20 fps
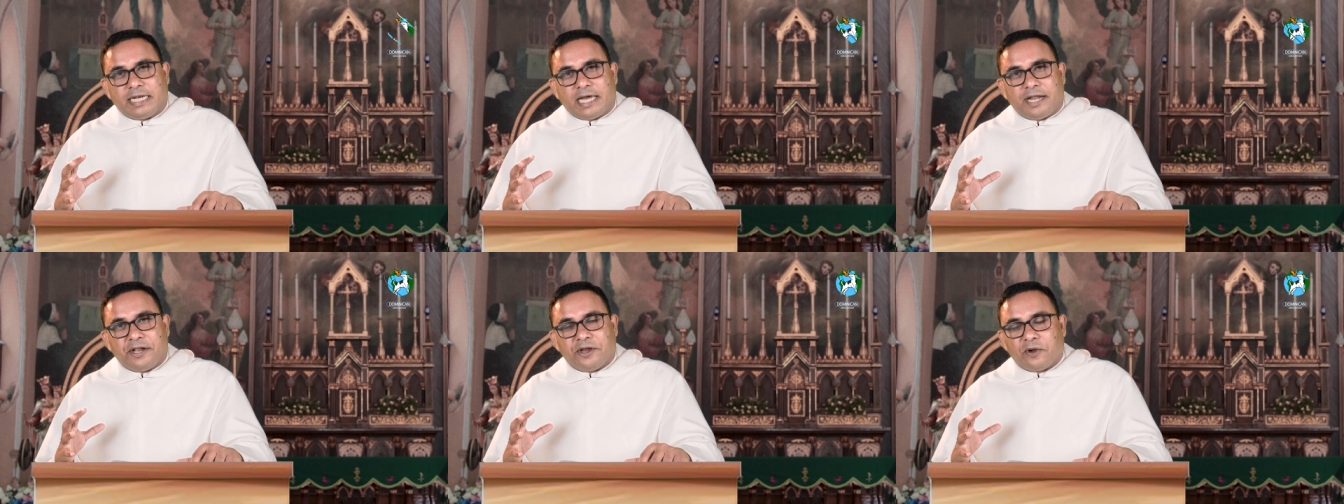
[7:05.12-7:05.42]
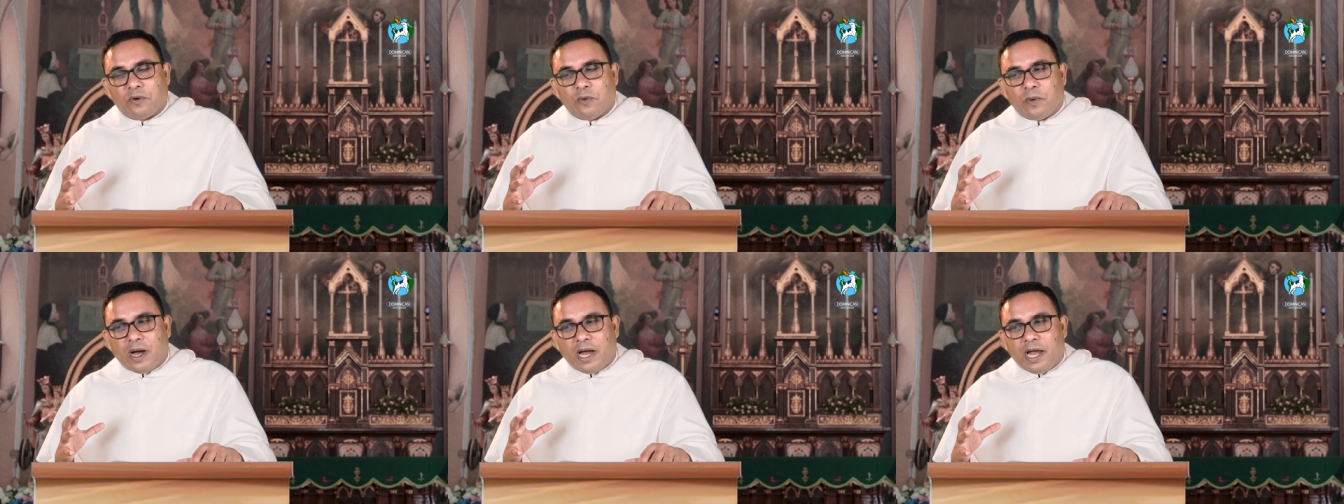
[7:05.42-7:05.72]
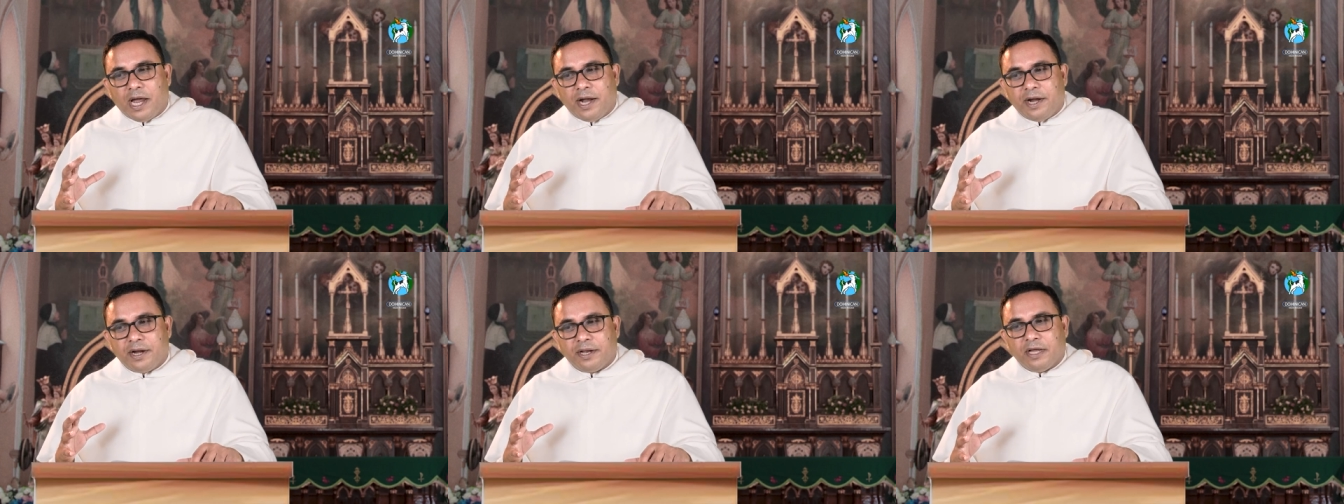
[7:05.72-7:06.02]
that are
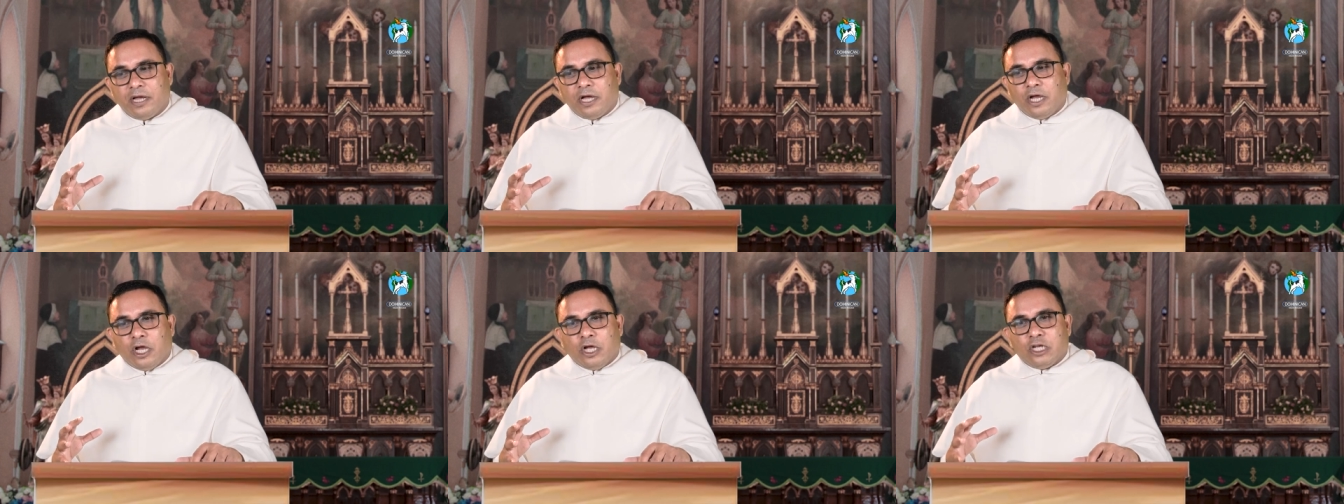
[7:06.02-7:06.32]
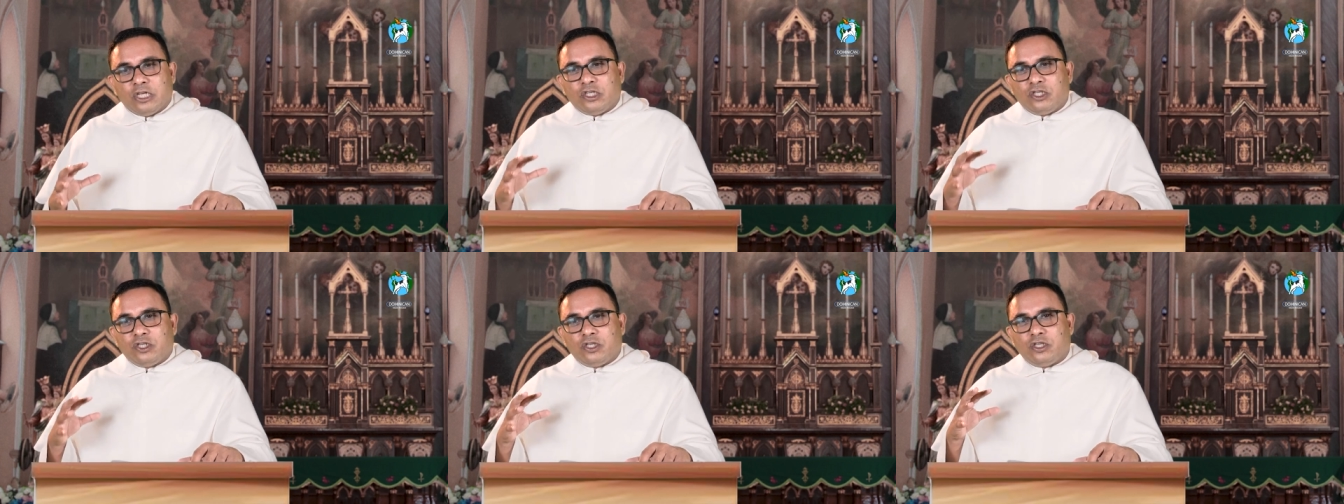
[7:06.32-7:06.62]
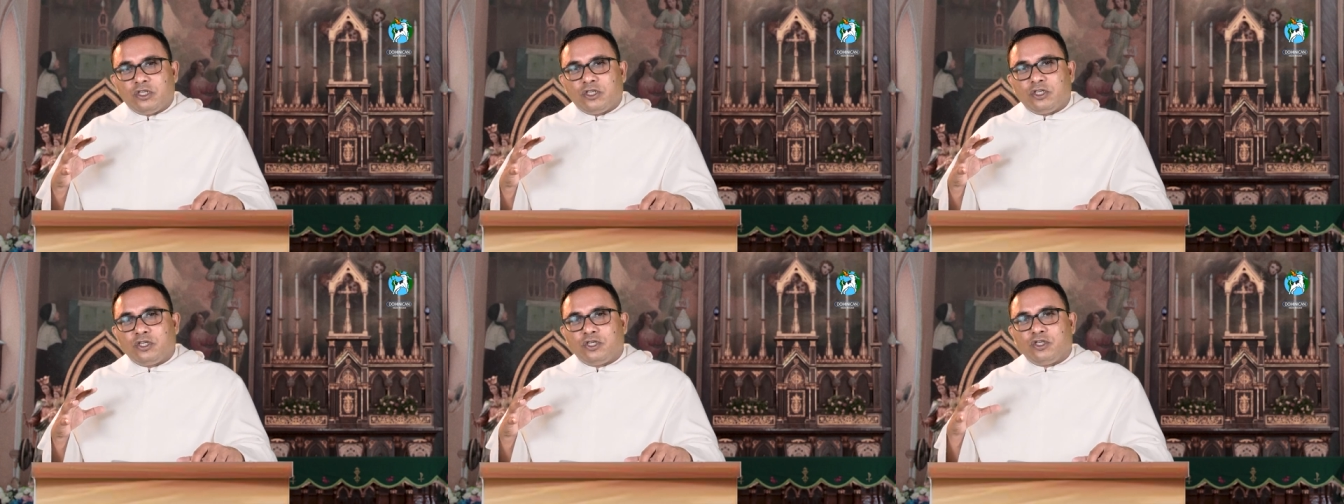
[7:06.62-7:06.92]
required
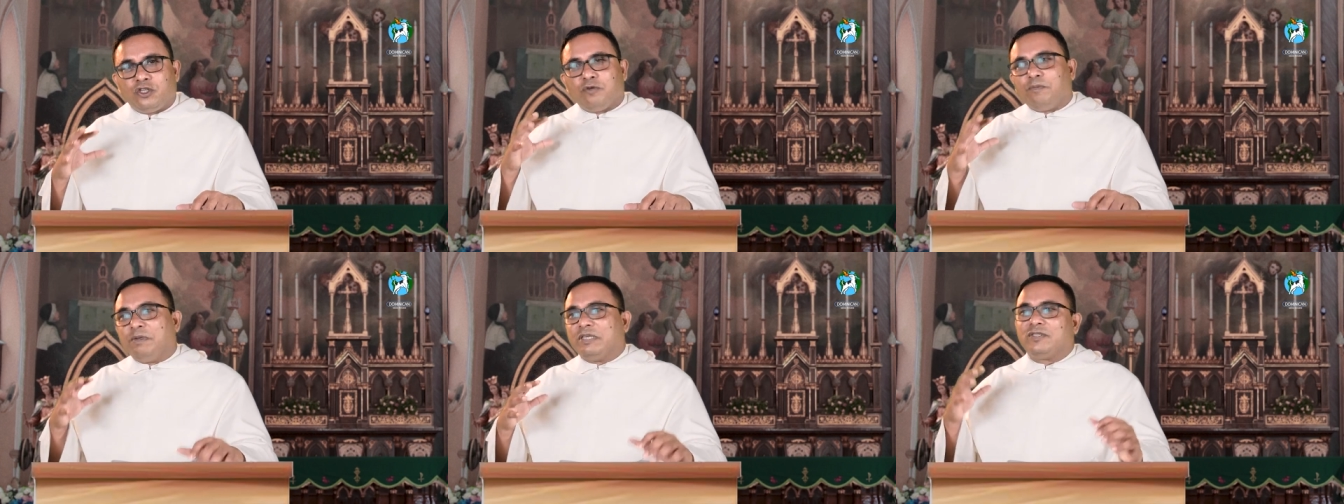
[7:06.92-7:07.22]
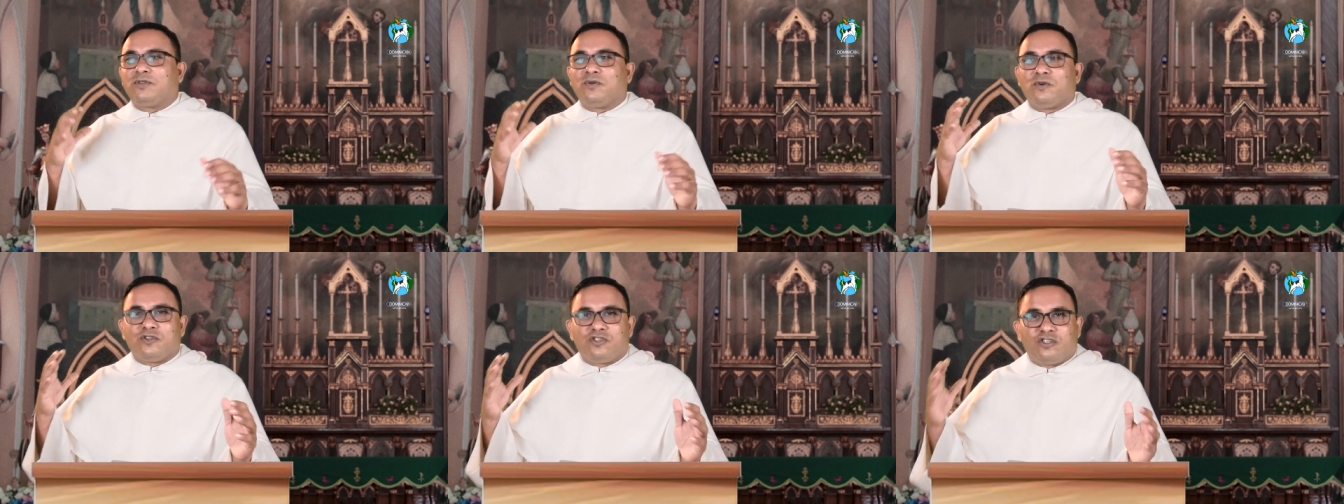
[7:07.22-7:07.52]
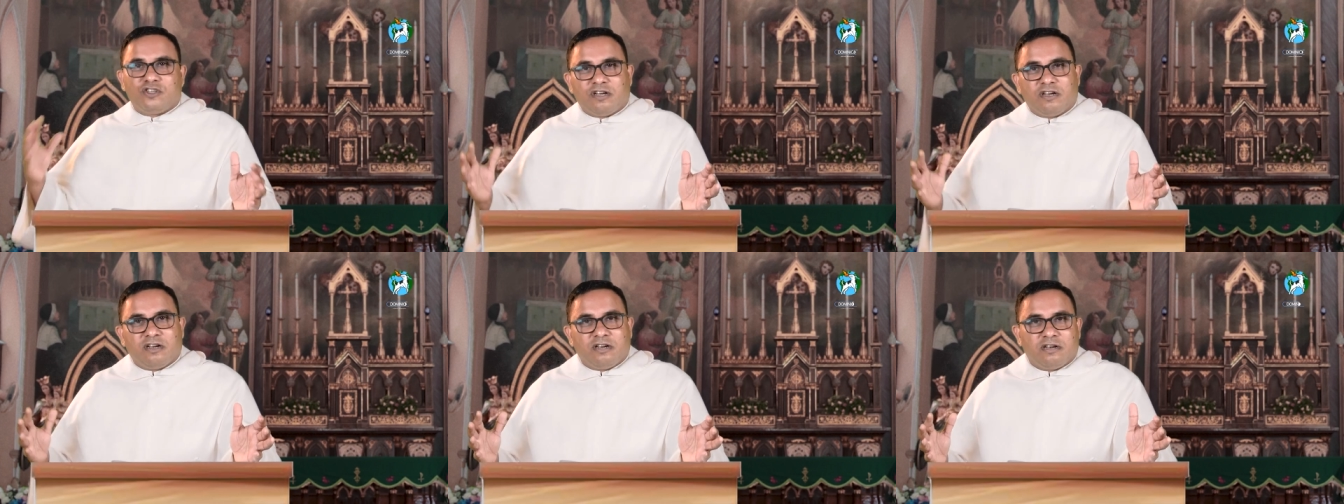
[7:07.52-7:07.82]
to be
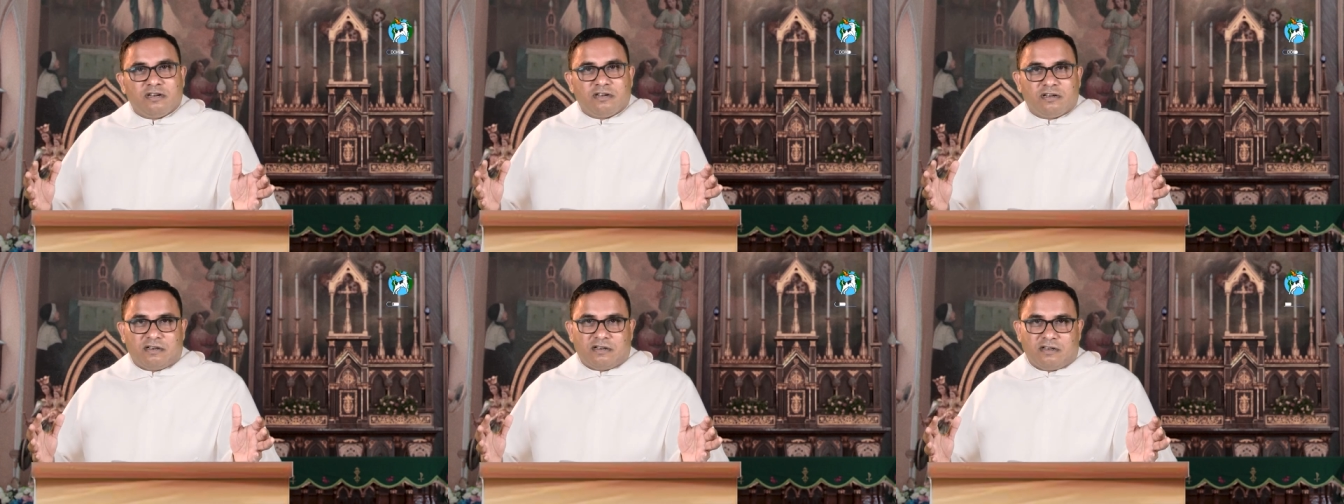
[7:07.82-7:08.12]
social,